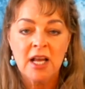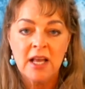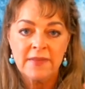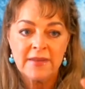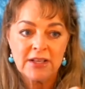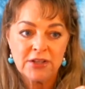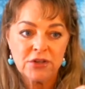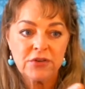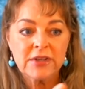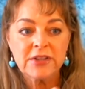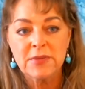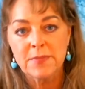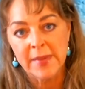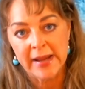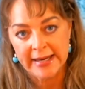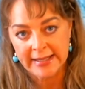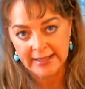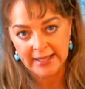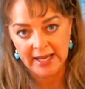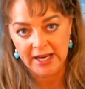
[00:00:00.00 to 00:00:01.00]
These are his
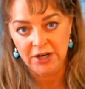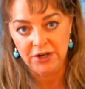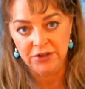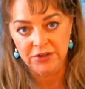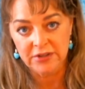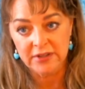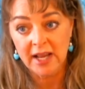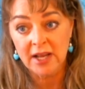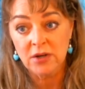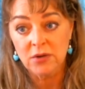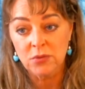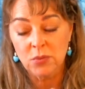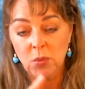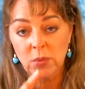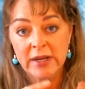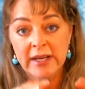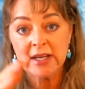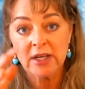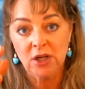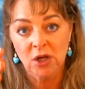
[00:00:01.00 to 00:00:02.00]
main layers, and
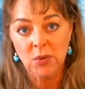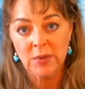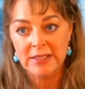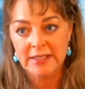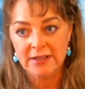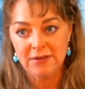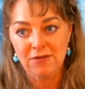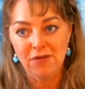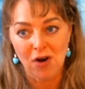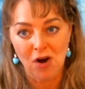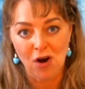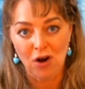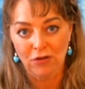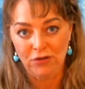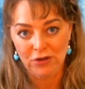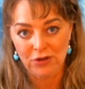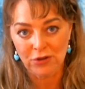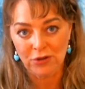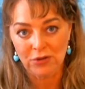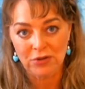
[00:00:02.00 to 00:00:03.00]
we can always evolve
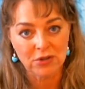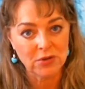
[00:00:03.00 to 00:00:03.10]
too.